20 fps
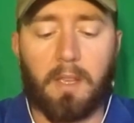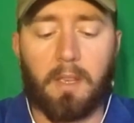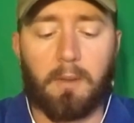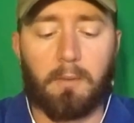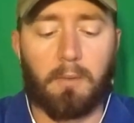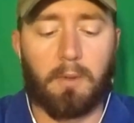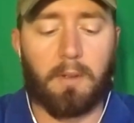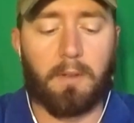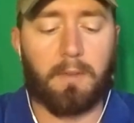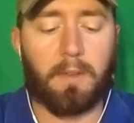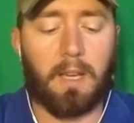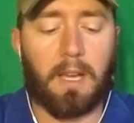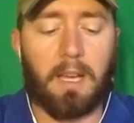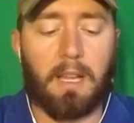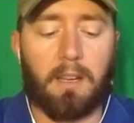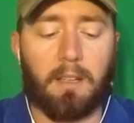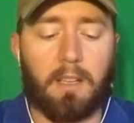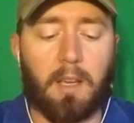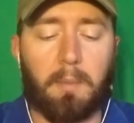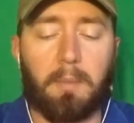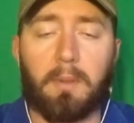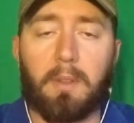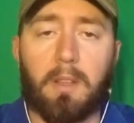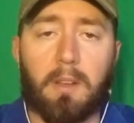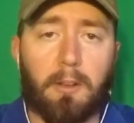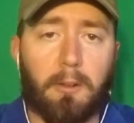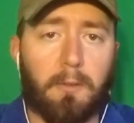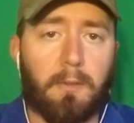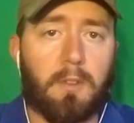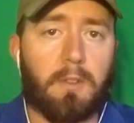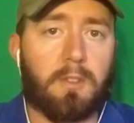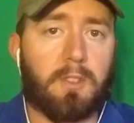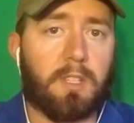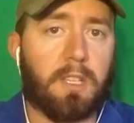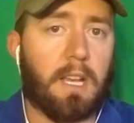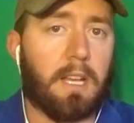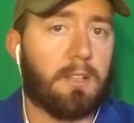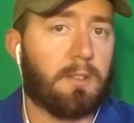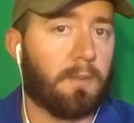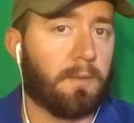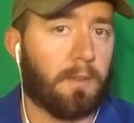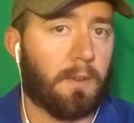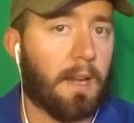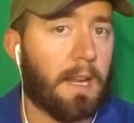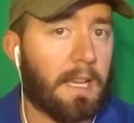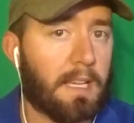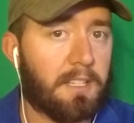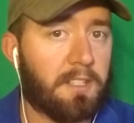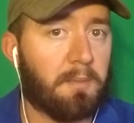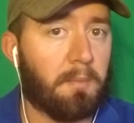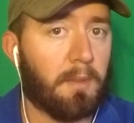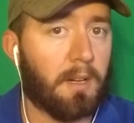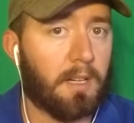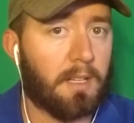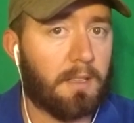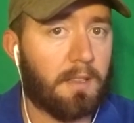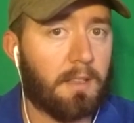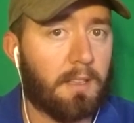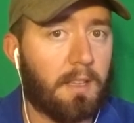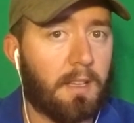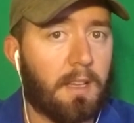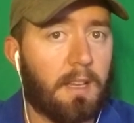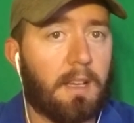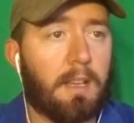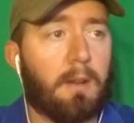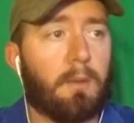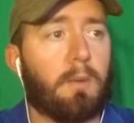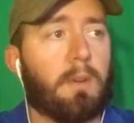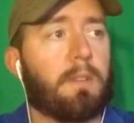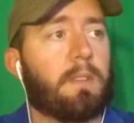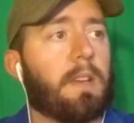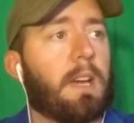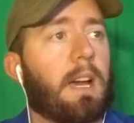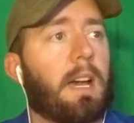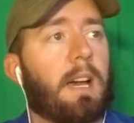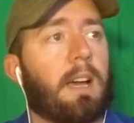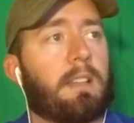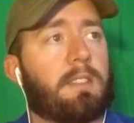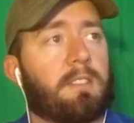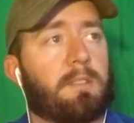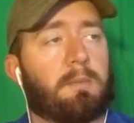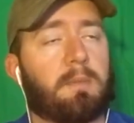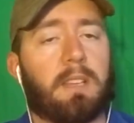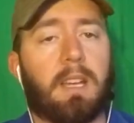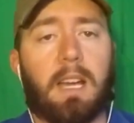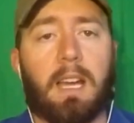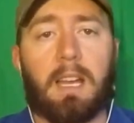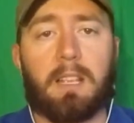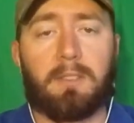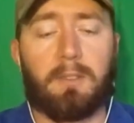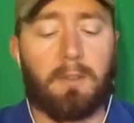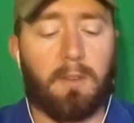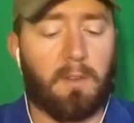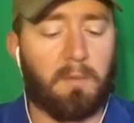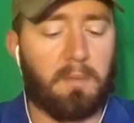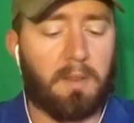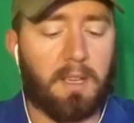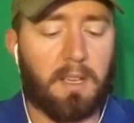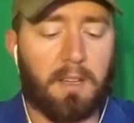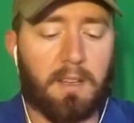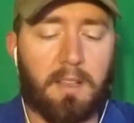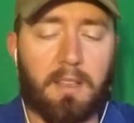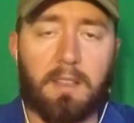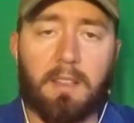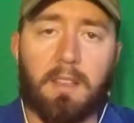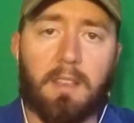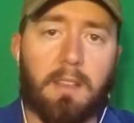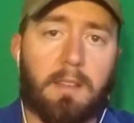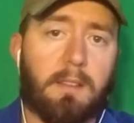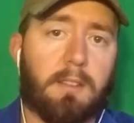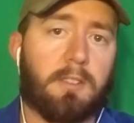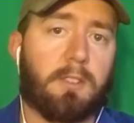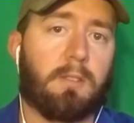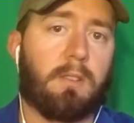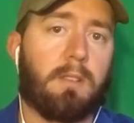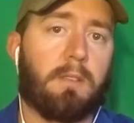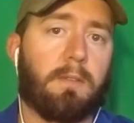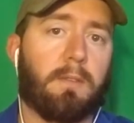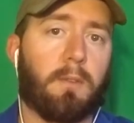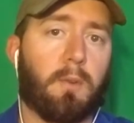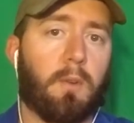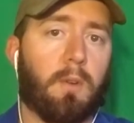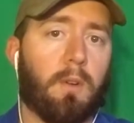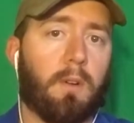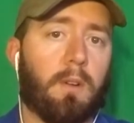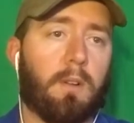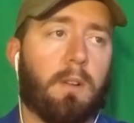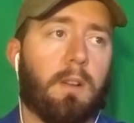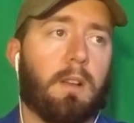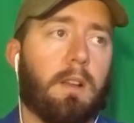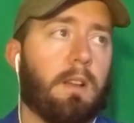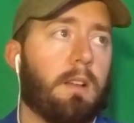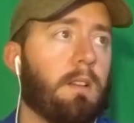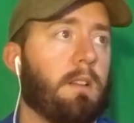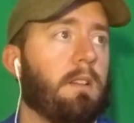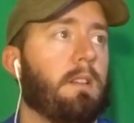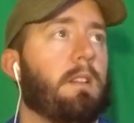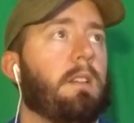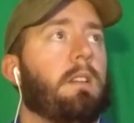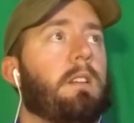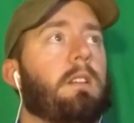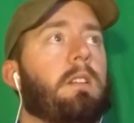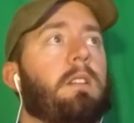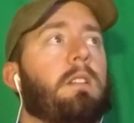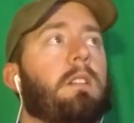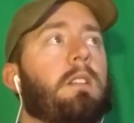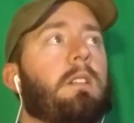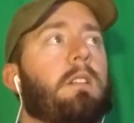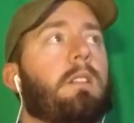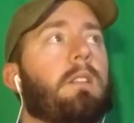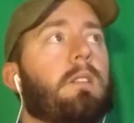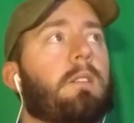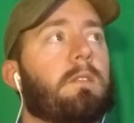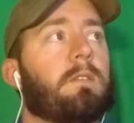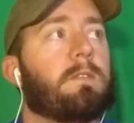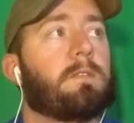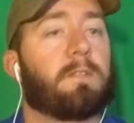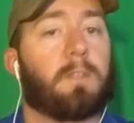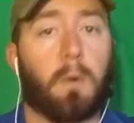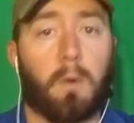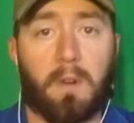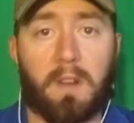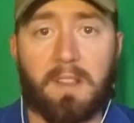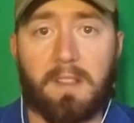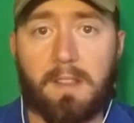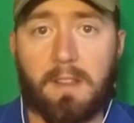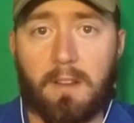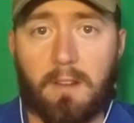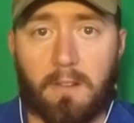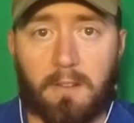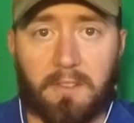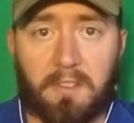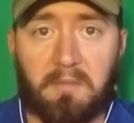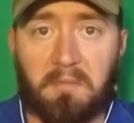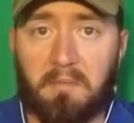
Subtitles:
We've got a couple interviews scheduled for next month. We've got some guys who have been in the industry for 40 years.